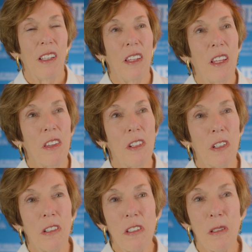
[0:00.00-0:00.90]
The
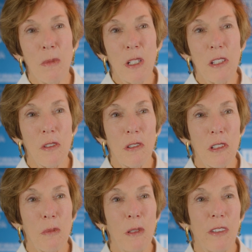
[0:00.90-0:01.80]
tourism industry
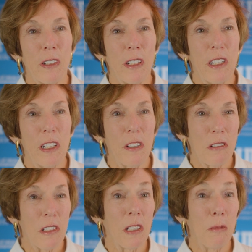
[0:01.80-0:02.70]
has been very
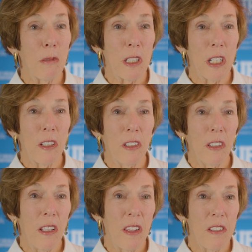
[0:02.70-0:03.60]
interesting,
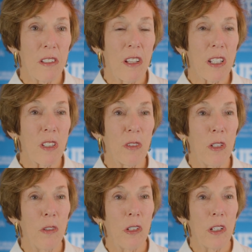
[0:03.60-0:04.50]
particularly these last
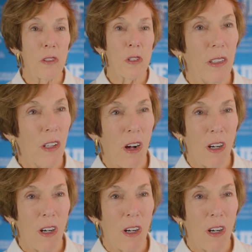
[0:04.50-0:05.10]
few years.